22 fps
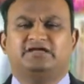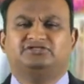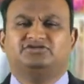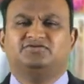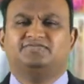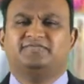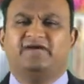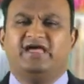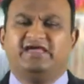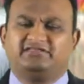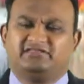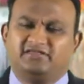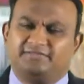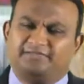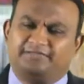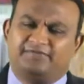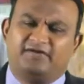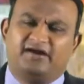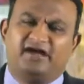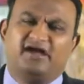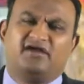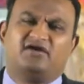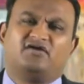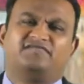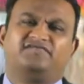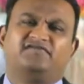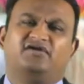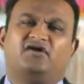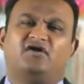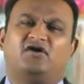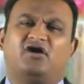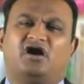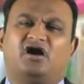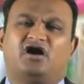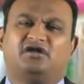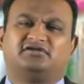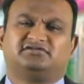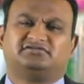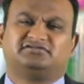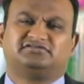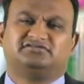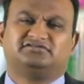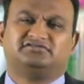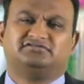to make the prayer of your heart.
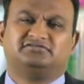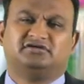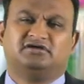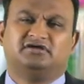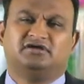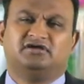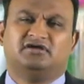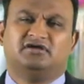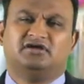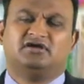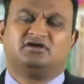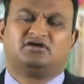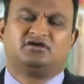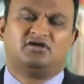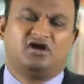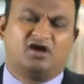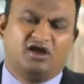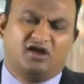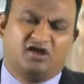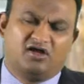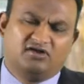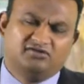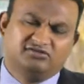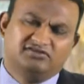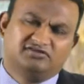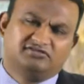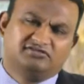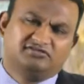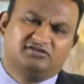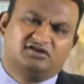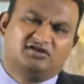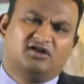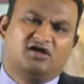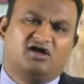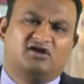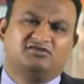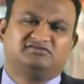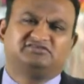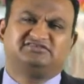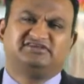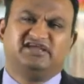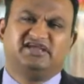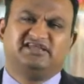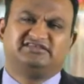Call on the
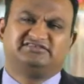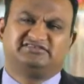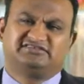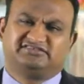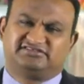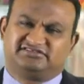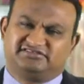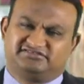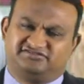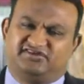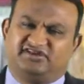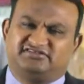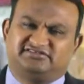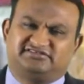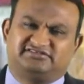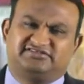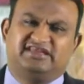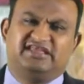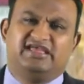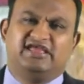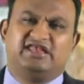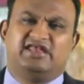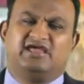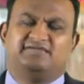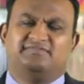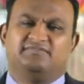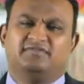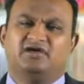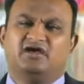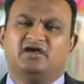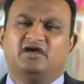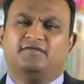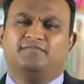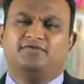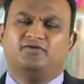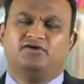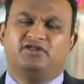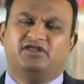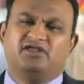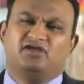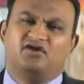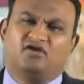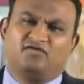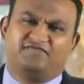Lord Jesus, trusting in him,
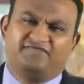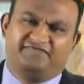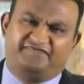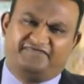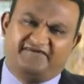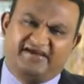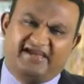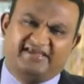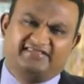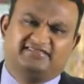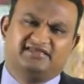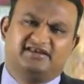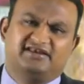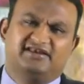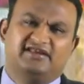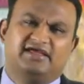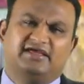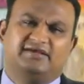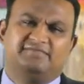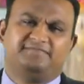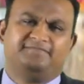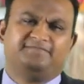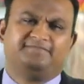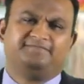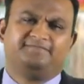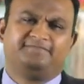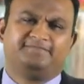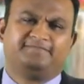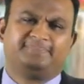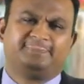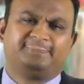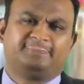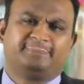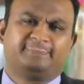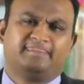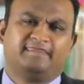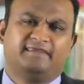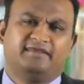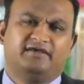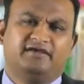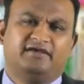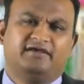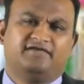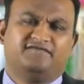putting your faith in him.
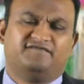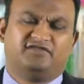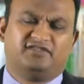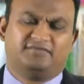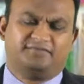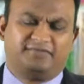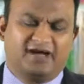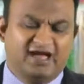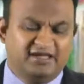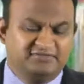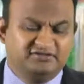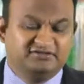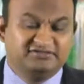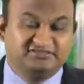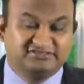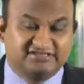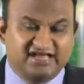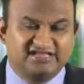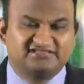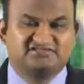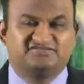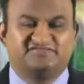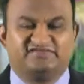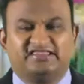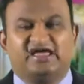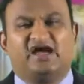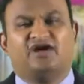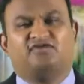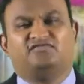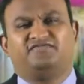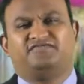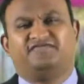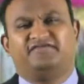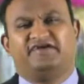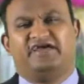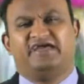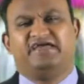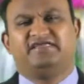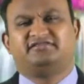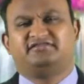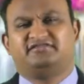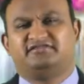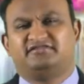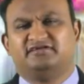For the Bible says, without
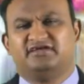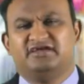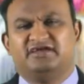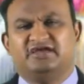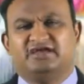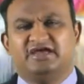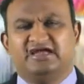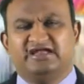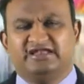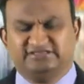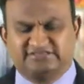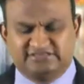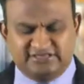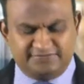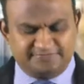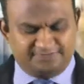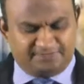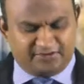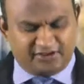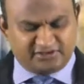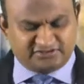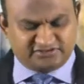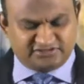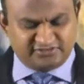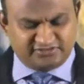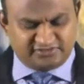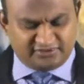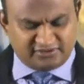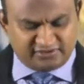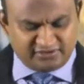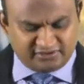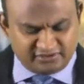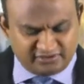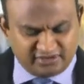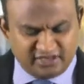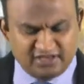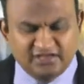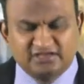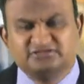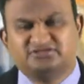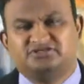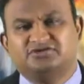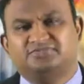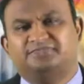faith, it is impossible
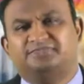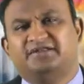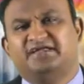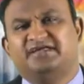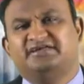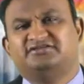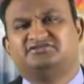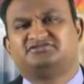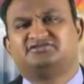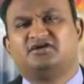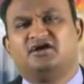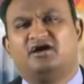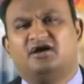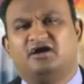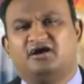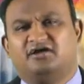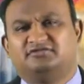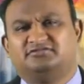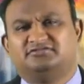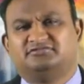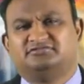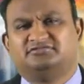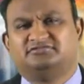to please God.